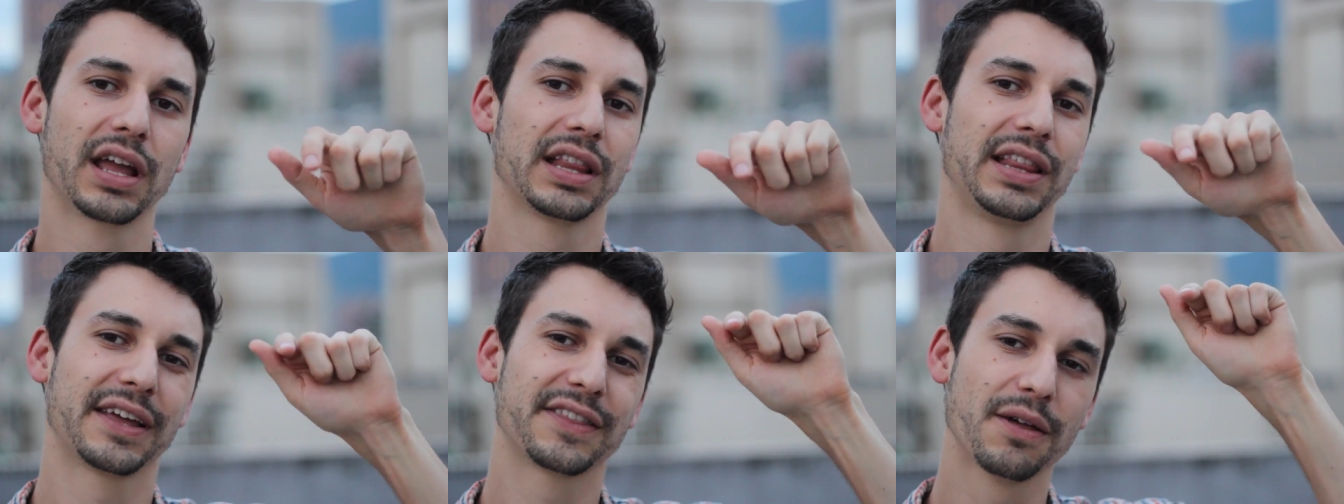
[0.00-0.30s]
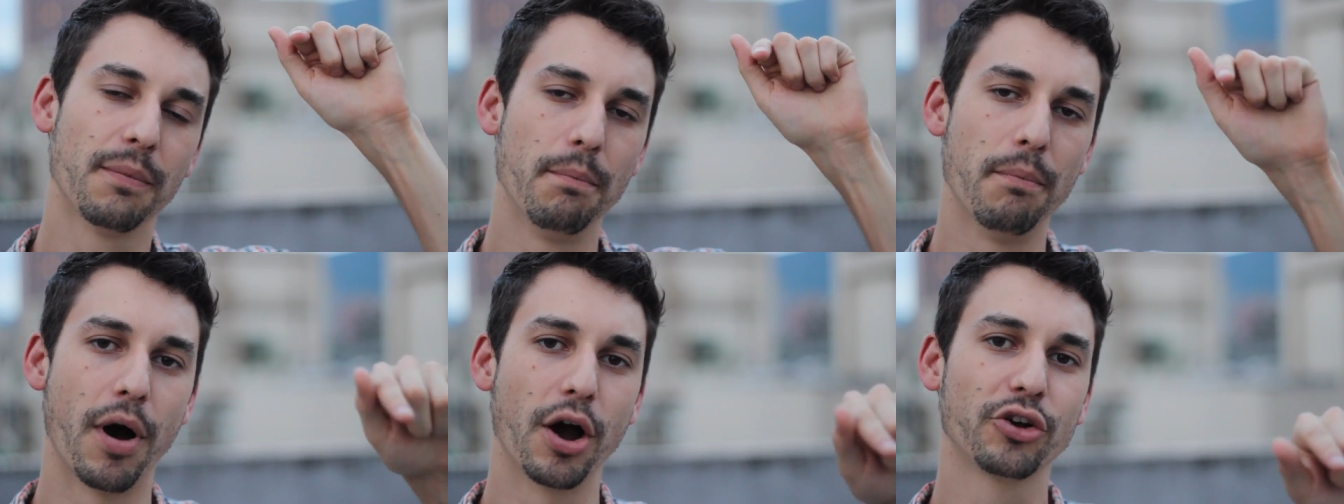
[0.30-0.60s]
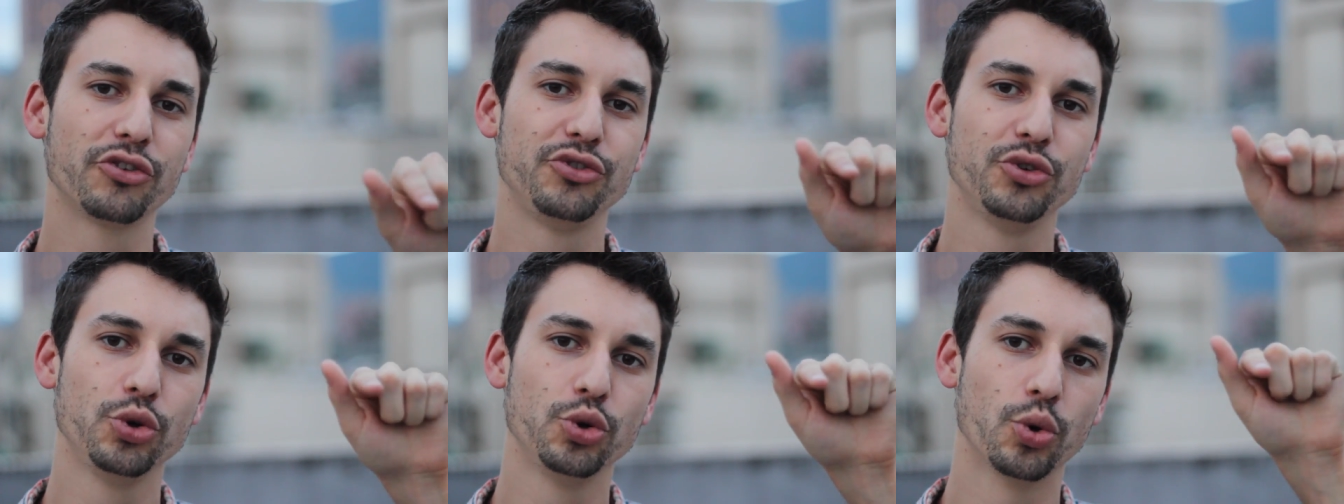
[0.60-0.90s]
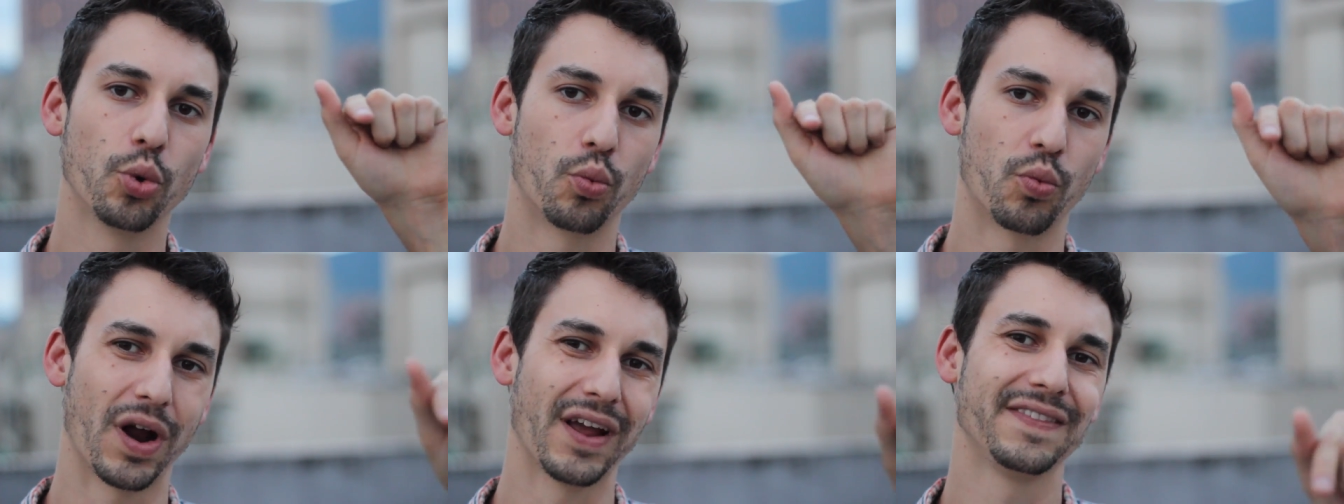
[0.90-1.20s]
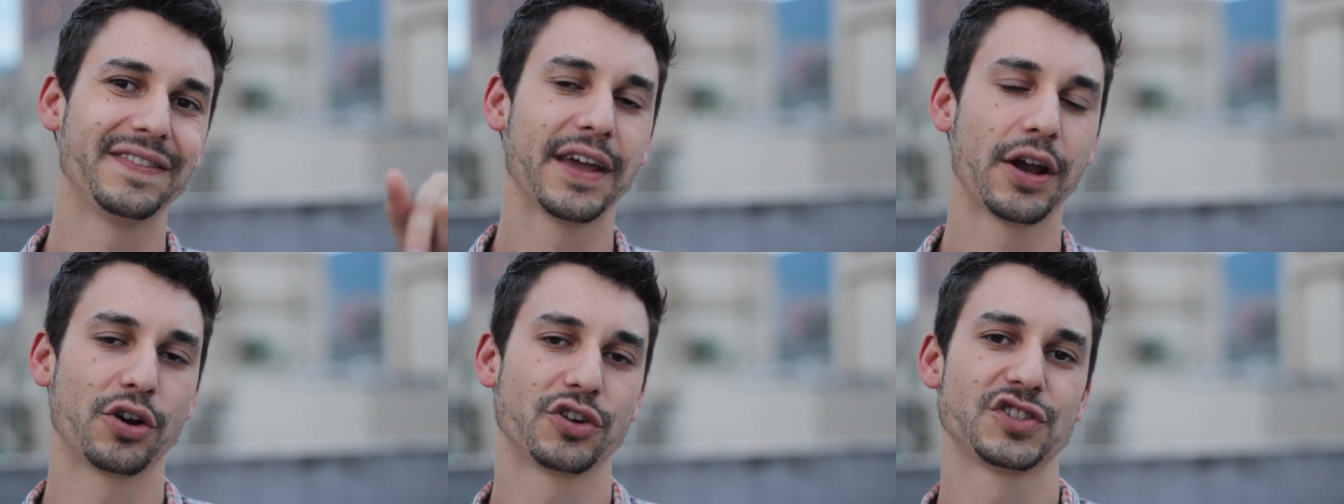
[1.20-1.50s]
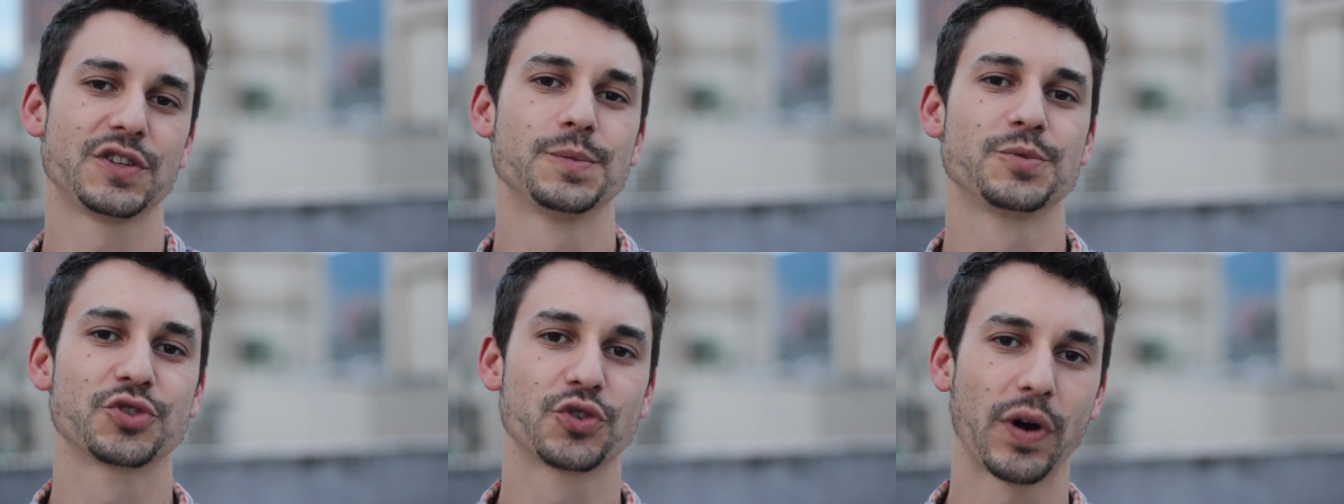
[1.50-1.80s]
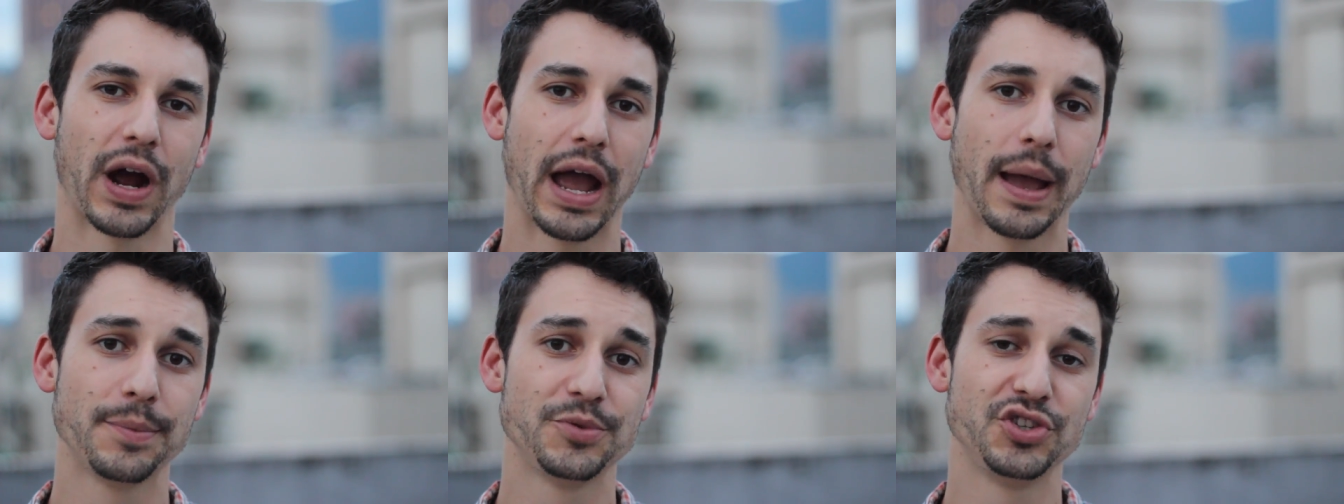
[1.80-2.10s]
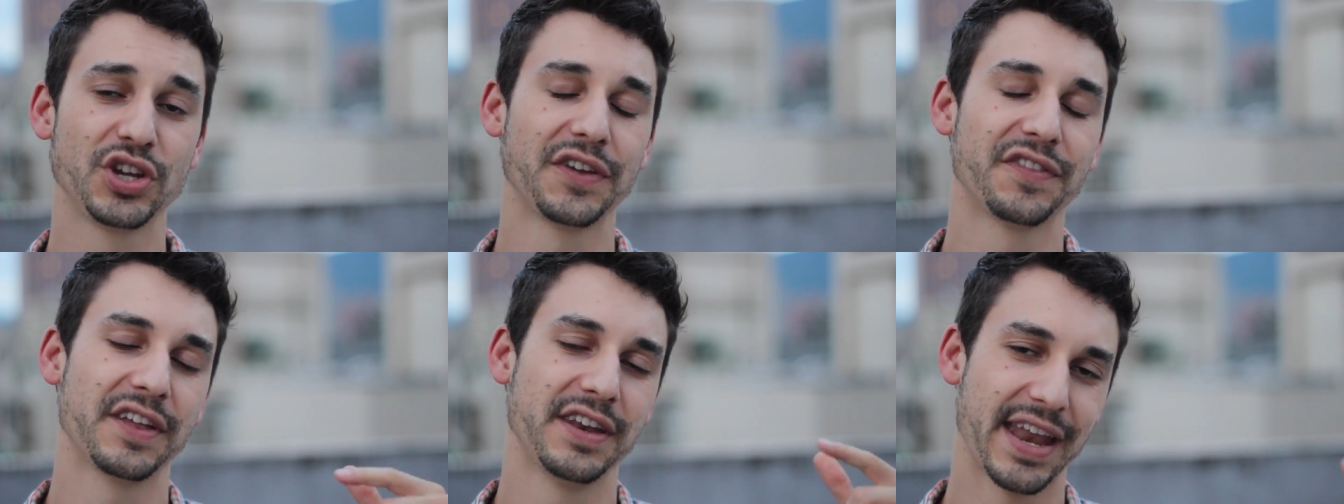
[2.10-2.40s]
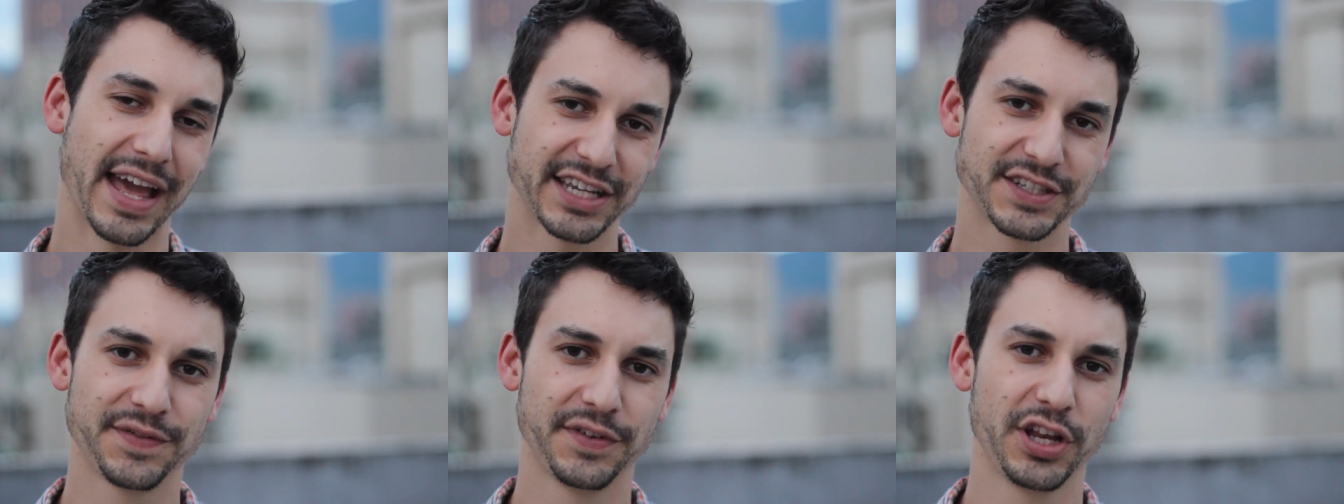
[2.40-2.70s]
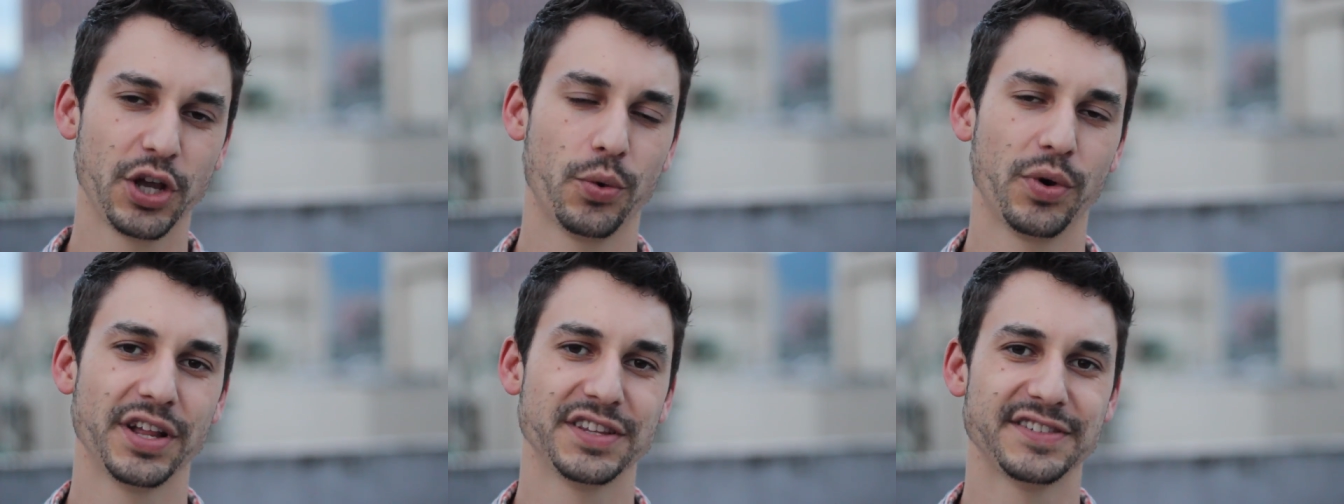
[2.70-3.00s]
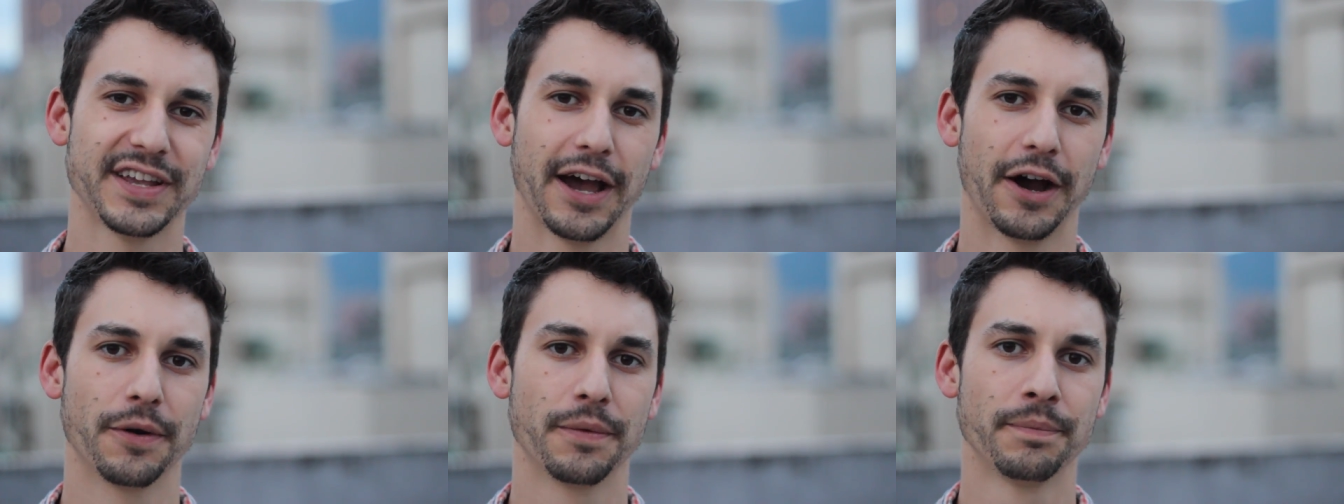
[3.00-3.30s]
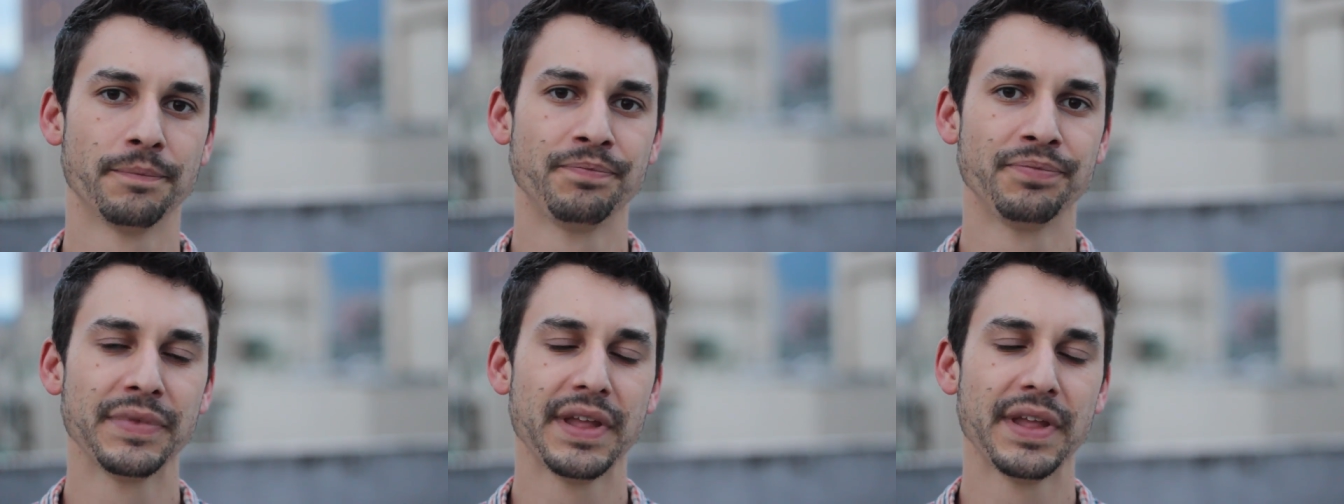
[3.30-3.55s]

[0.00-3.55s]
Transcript: Click the Monk Dude right there to subscribe so you get the next video when it's out.